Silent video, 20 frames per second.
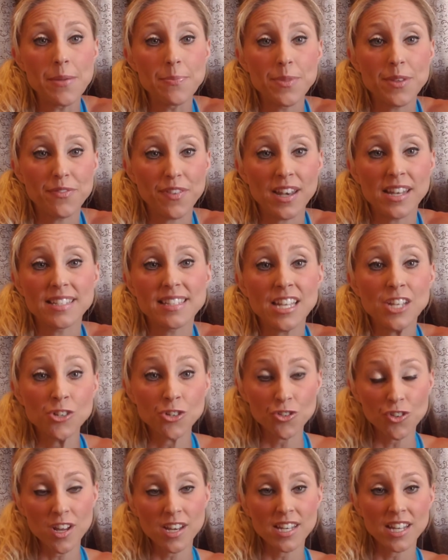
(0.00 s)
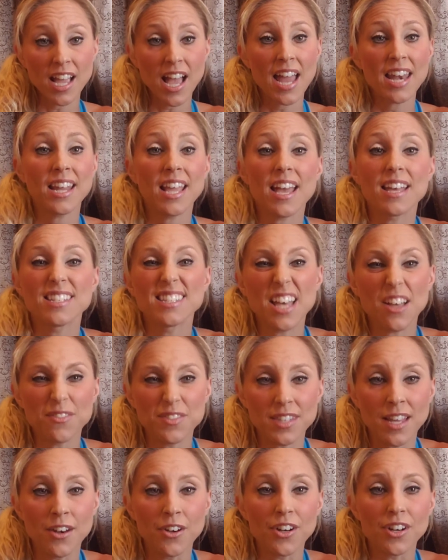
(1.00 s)
the fitness industry to kind of get
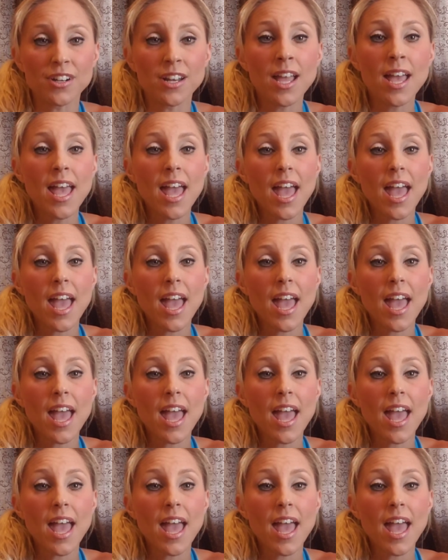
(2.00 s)
self-centered